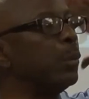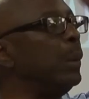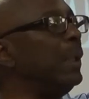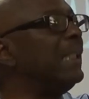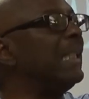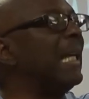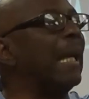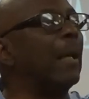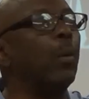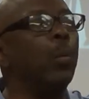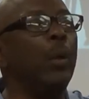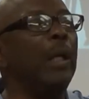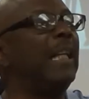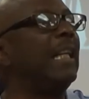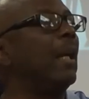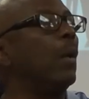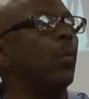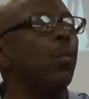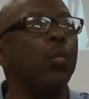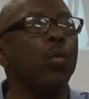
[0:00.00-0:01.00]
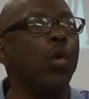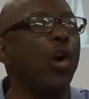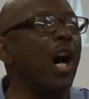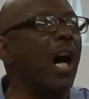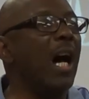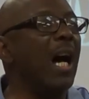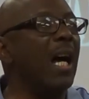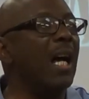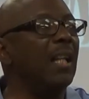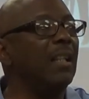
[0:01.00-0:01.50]
we think we can
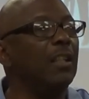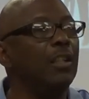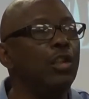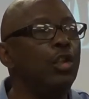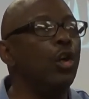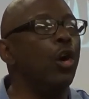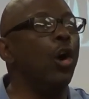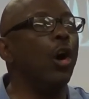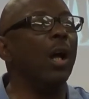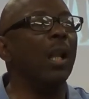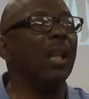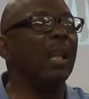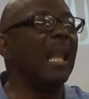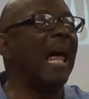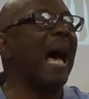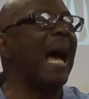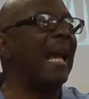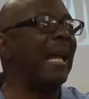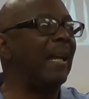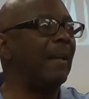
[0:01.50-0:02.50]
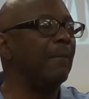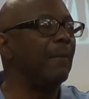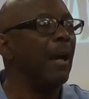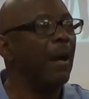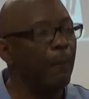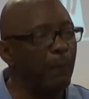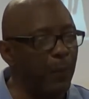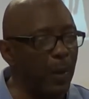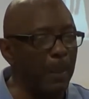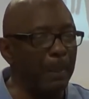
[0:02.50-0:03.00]
run your life
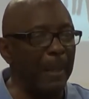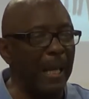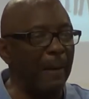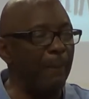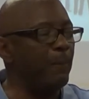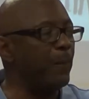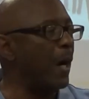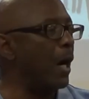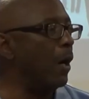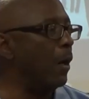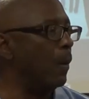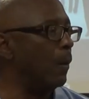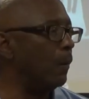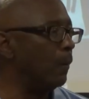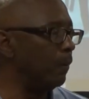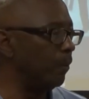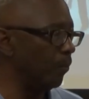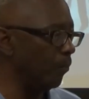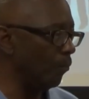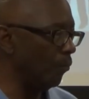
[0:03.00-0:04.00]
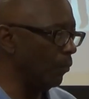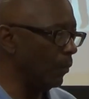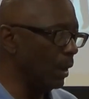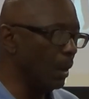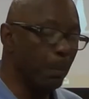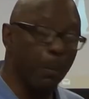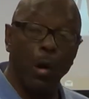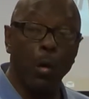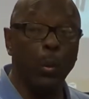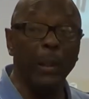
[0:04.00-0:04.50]
from that phone.
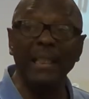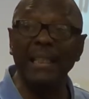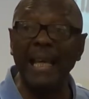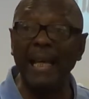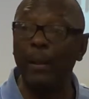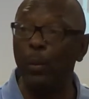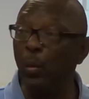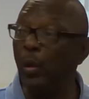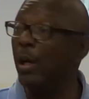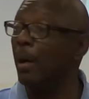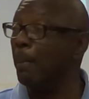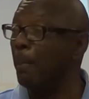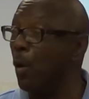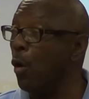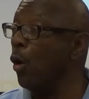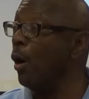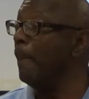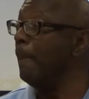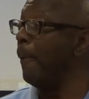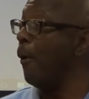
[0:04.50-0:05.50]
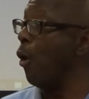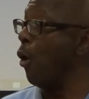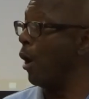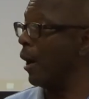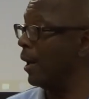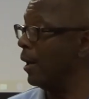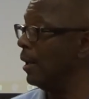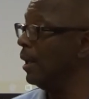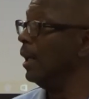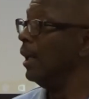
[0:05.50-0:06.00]
But we think we are more
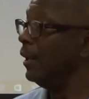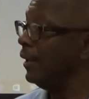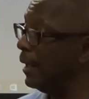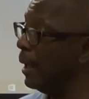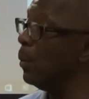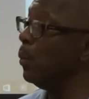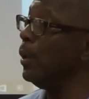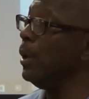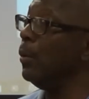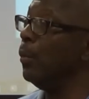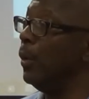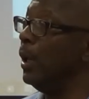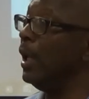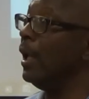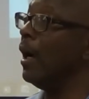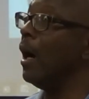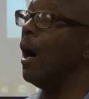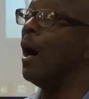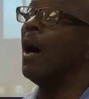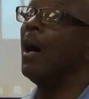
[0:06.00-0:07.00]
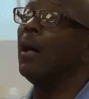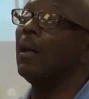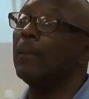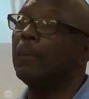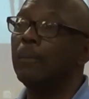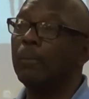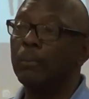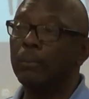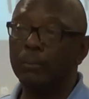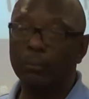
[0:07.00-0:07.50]
important than we really
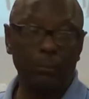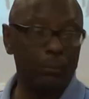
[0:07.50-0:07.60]
are.